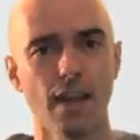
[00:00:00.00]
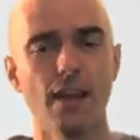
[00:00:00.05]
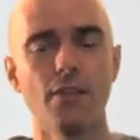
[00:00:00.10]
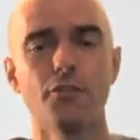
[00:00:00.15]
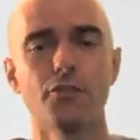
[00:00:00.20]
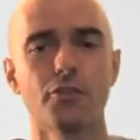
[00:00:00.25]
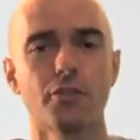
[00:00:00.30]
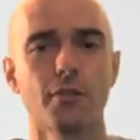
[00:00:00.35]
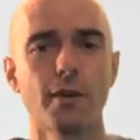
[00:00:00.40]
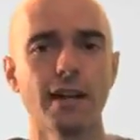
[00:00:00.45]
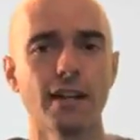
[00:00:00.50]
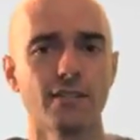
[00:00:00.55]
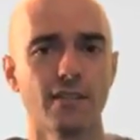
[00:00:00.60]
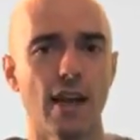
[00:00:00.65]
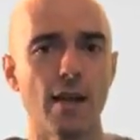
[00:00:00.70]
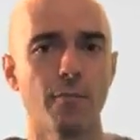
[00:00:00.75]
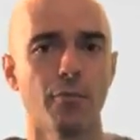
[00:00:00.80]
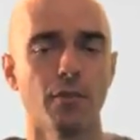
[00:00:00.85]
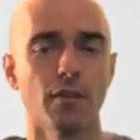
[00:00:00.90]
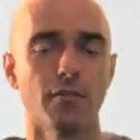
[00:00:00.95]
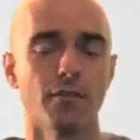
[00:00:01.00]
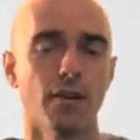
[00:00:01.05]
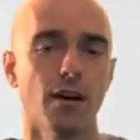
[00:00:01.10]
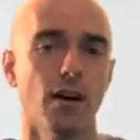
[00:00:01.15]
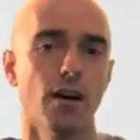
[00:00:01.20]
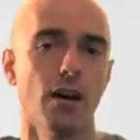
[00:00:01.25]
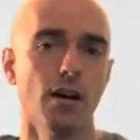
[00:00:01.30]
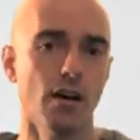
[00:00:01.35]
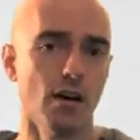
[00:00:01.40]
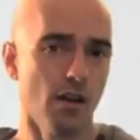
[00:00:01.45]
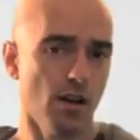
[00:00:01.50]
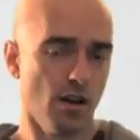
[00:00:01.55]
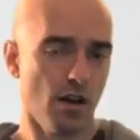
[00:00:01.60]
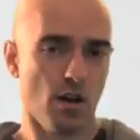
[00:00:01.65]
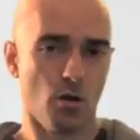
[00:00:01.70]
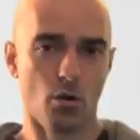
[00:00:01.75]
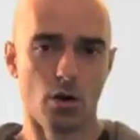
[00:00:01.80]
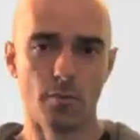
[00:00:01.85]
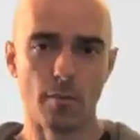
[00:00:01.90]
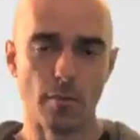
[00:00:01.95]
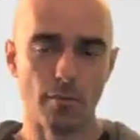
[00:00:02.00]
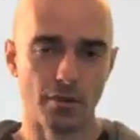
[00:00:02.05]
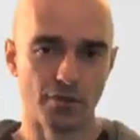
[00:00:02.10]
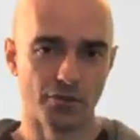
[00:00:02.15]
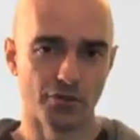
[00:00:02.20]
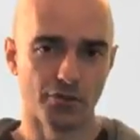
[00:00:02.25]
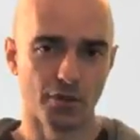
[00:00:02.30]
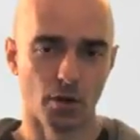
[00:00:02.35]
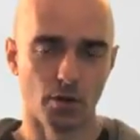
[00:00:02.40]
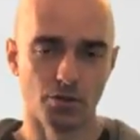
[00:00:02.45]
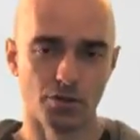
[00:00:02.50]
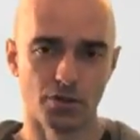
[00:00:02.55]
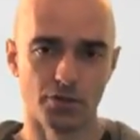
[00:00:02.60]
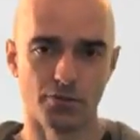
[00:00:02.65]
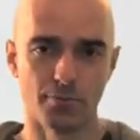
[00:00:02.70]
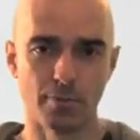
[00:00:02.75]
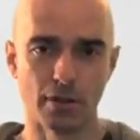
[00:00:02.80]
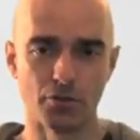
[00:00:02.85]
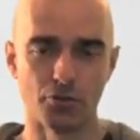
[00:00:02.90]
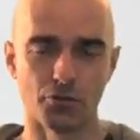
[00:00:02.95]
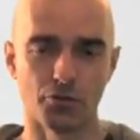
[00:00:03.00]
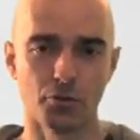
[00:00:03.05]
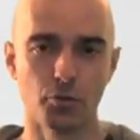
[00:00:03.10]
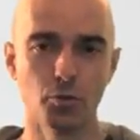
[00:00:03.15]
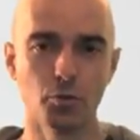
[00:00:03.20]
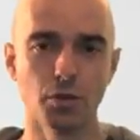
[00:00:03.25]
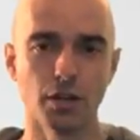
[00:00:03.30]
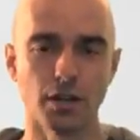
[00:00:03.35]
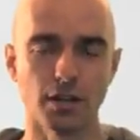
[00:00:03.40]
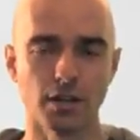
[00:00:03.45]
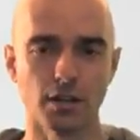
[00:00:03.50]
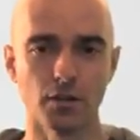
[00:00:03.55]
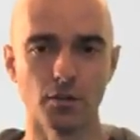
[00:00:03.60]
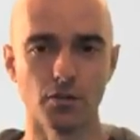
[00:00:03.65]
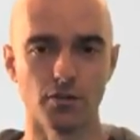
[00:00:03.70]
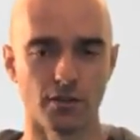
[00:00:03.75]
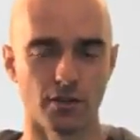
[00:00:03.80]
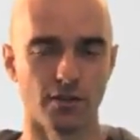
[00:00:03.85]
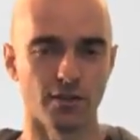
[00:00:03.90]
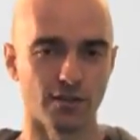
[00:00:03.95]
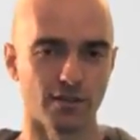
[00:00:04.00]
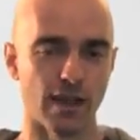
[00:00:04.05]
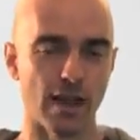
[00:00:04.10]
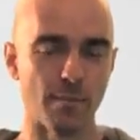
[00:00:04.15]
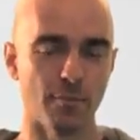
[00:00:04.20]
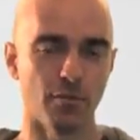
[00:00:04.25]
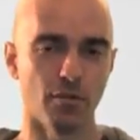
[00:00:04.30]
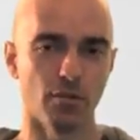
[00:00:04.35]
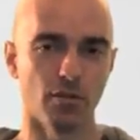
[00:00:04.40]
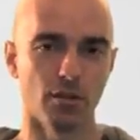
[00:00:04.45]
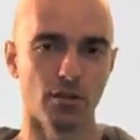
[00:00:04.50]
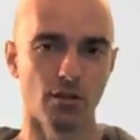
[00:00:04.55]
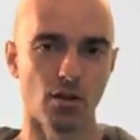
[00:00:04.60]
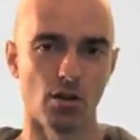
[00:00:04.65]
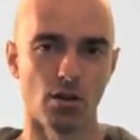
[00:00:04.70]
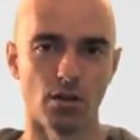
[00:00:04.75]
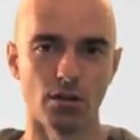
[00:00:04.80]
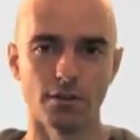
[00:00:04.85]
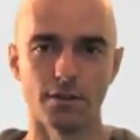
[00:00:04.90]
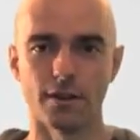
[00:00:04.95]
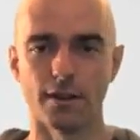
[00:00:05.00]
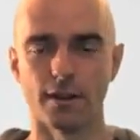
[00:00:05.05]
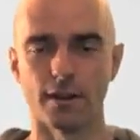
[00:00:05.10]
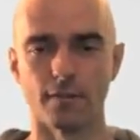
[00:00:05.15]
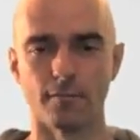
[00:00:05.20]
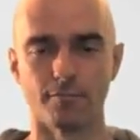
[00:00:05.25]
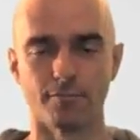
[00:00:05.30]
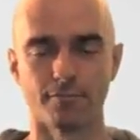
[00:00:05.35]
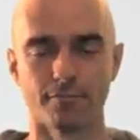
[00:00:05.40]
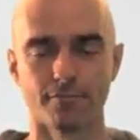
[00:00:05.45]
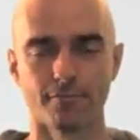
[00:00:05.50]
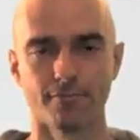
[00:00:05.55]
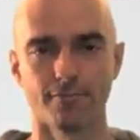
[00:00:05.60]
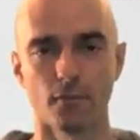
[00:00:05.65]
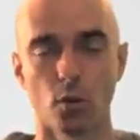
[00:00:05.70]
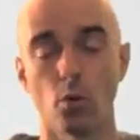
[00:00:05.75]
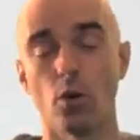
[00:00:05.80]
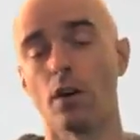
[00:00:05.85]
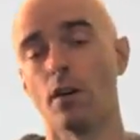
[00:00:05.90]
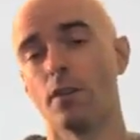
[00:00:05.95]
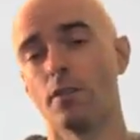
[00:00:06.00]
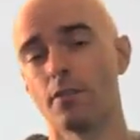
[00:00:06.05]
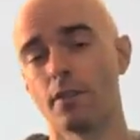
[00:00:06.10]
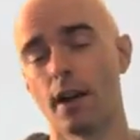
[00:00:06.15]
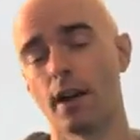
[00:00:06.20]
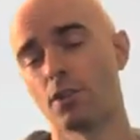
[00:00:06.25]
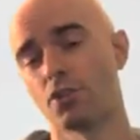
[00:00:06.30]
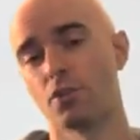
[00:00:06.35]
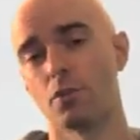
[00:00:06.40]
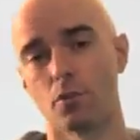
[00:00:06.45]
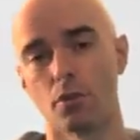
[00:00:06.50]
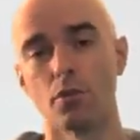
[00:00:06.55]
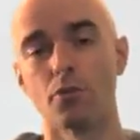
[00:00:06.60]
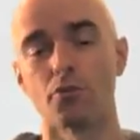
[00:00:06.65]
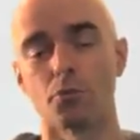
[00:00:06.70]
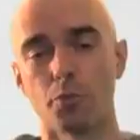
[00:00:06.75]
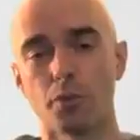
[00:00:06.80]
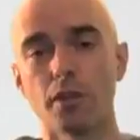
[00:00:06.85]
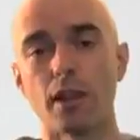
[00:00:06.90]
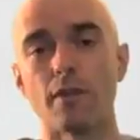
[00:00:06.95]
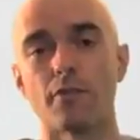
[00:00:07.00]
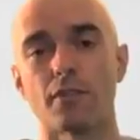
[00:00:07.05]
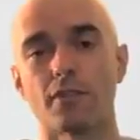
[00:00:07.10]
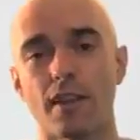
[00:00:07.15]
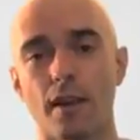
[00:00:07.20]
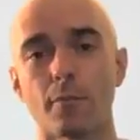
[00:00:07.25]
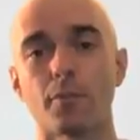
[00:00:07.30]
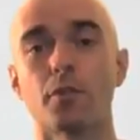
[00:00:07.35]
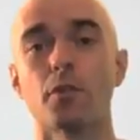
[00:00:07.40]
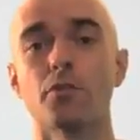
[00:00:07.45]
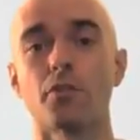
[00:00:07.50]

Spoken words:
And there's a great example of one of my business coaches, Bedros Keuilian. He used this example called, it was a real life example.